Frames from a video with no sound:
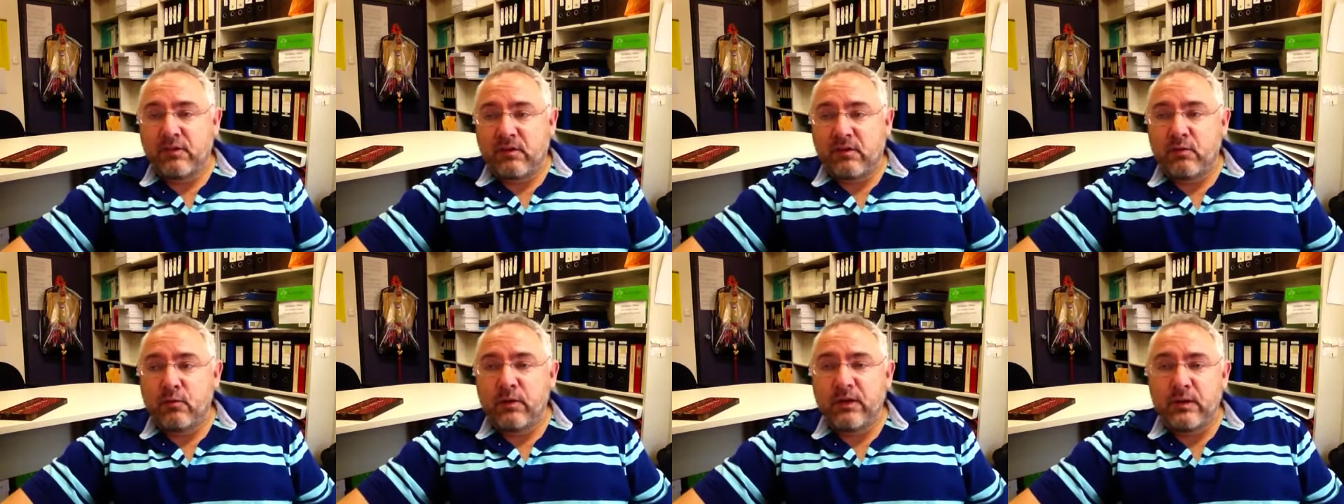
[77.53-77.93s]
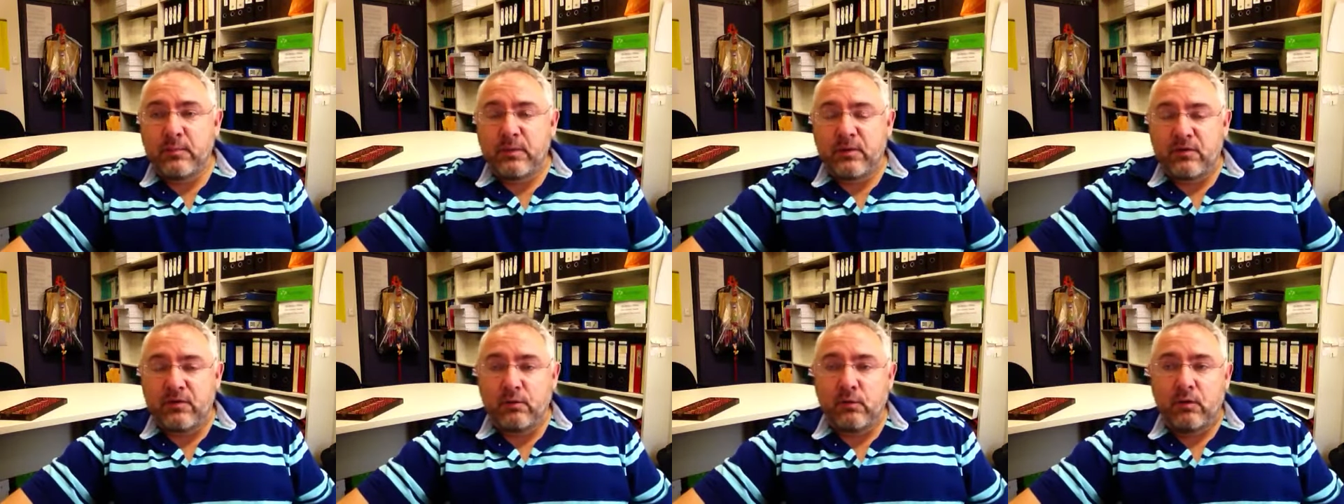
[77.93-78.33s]
can really
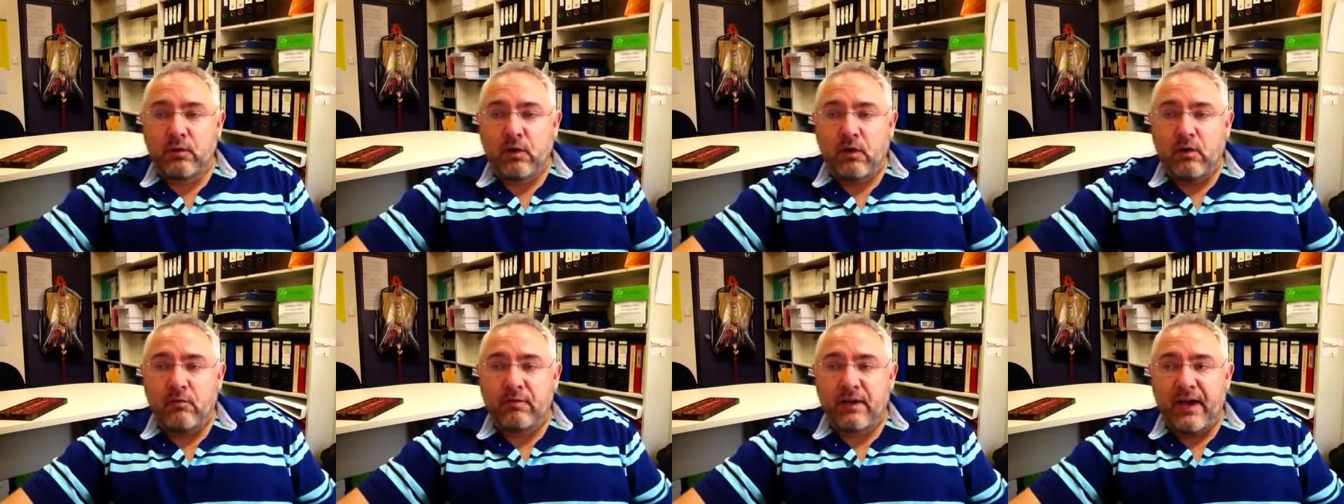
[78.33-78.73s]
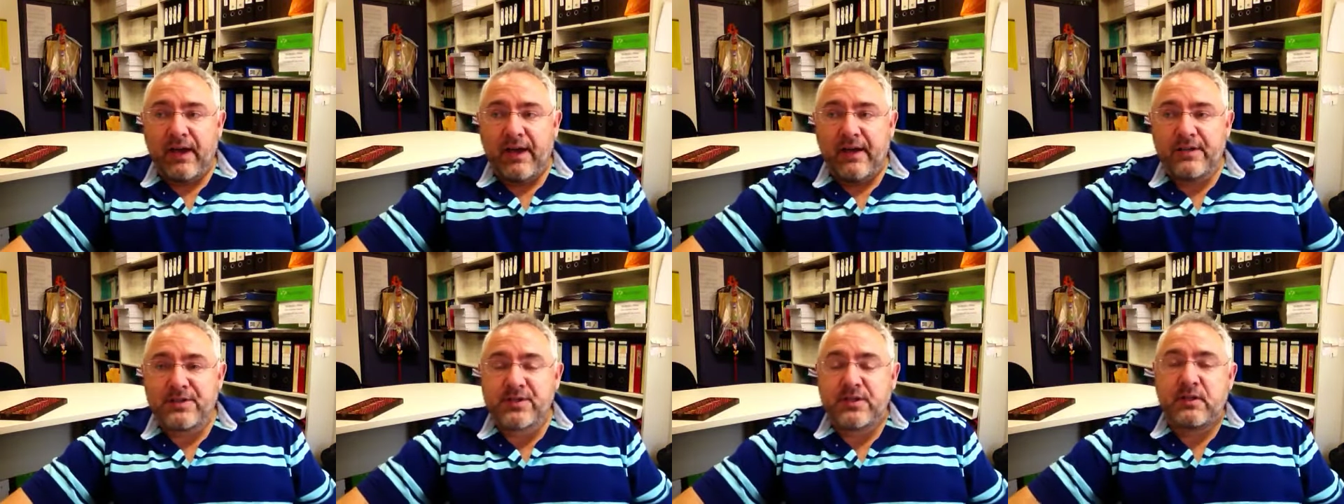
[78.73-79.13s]
be thought of
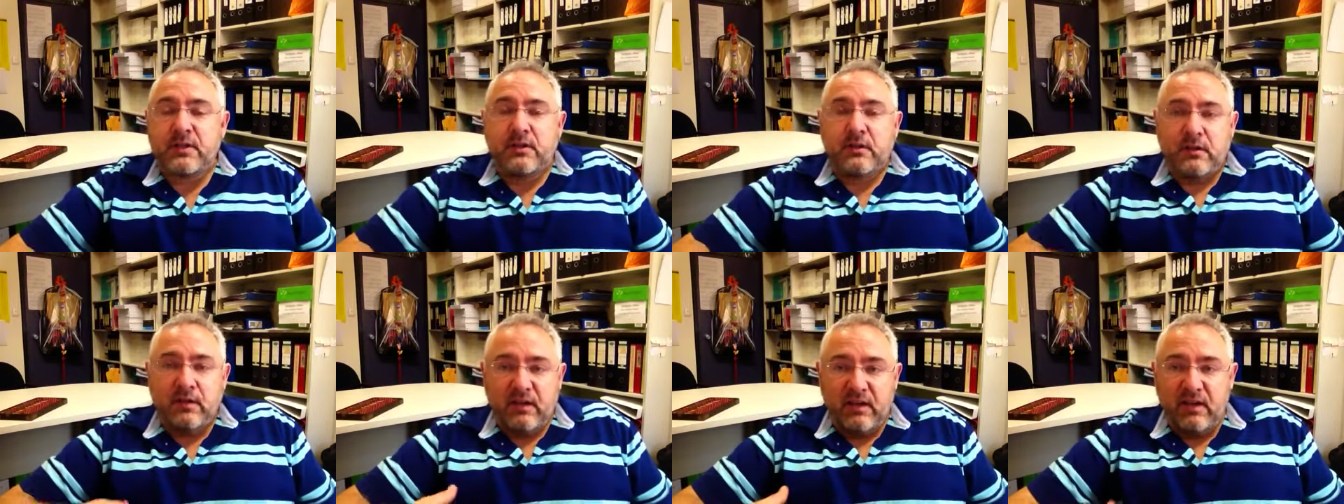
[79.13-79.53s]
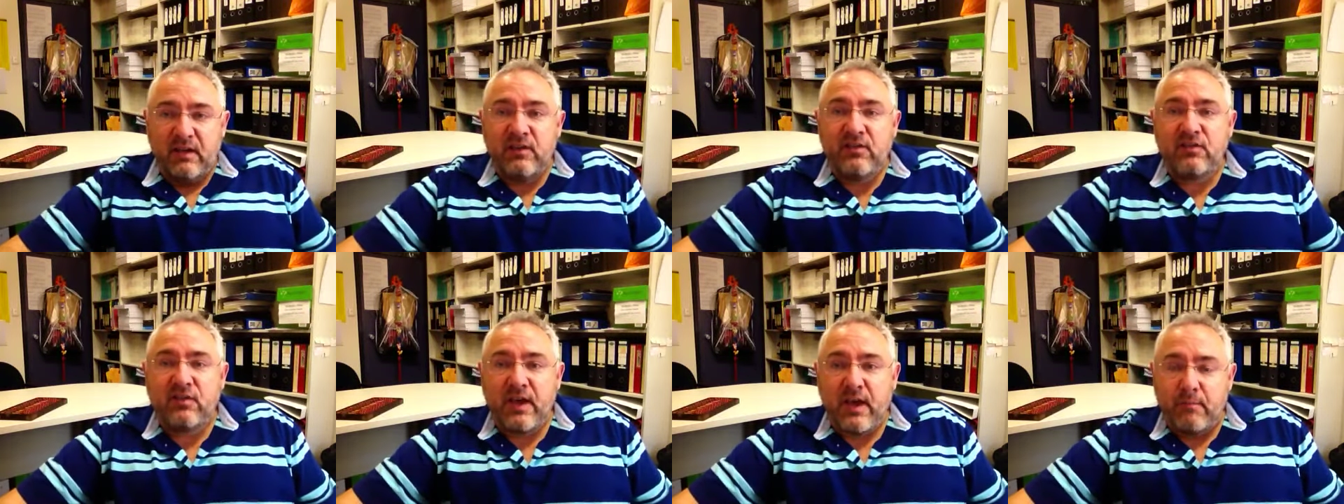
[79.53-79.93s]
as
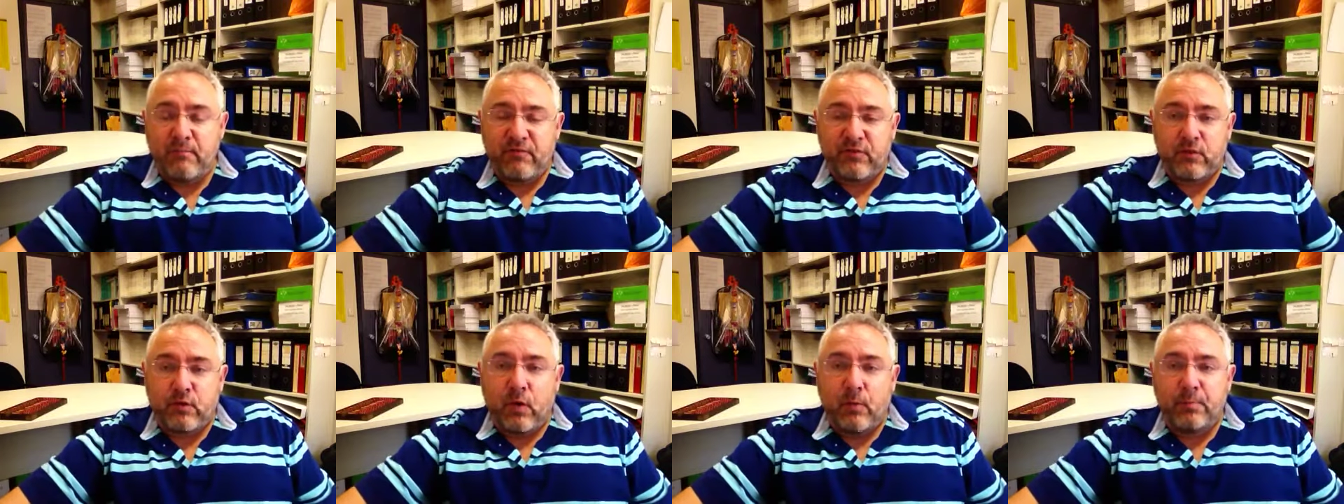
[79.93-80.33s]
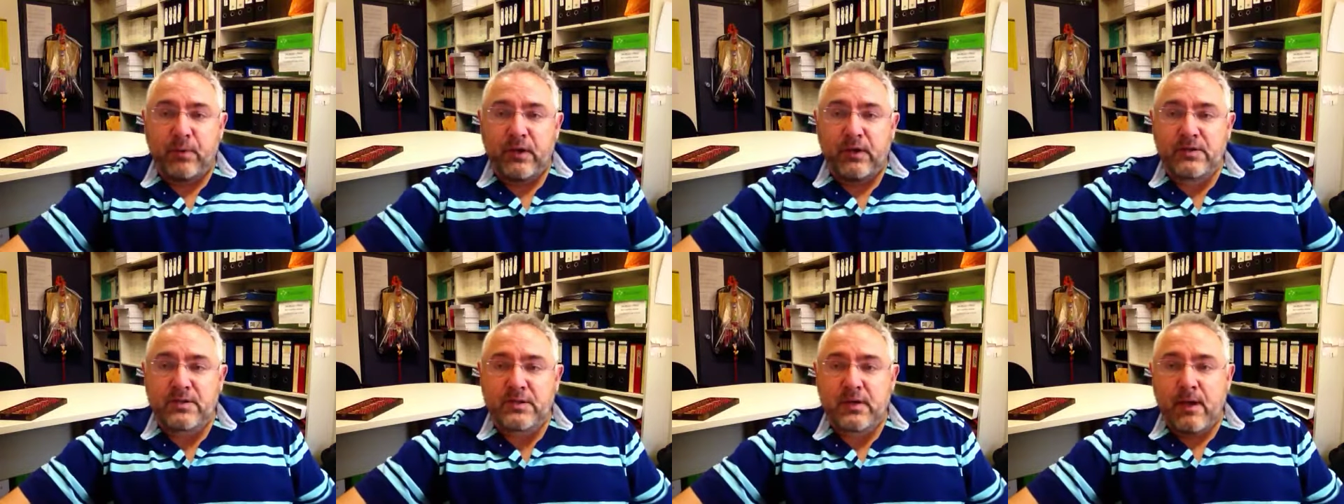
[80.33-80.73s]
in-depth
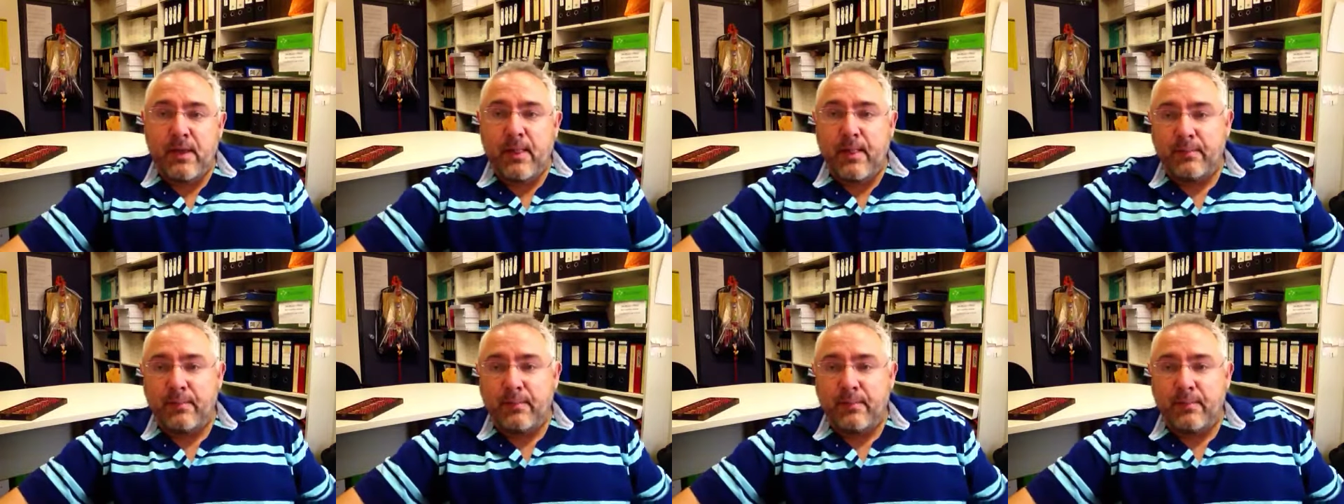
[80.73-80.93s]
topics,